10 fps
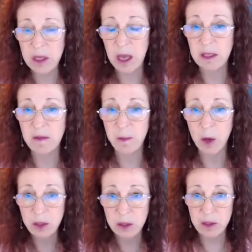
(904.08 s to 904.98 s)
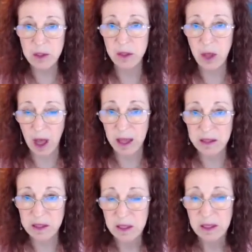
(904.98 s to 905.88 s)
kinds of emotions and
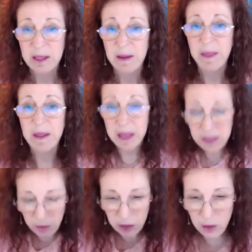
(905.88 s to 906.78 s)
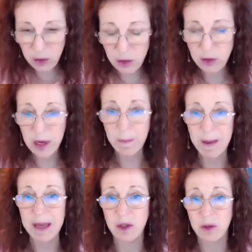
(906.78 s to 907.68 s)
thoughts, then that's what you're going to attract
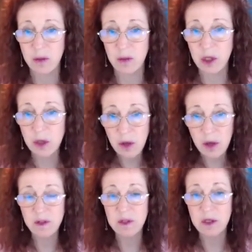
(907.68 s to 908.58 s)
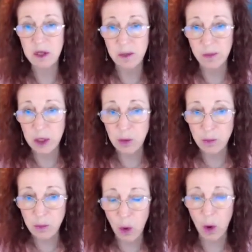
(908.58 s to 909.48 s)
back to you. The universe is going to bring you
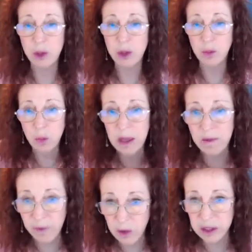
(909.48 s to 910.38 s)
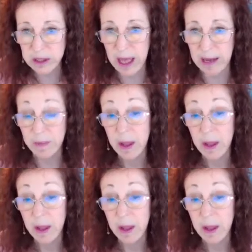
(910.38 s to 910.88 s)
more to reinforce that.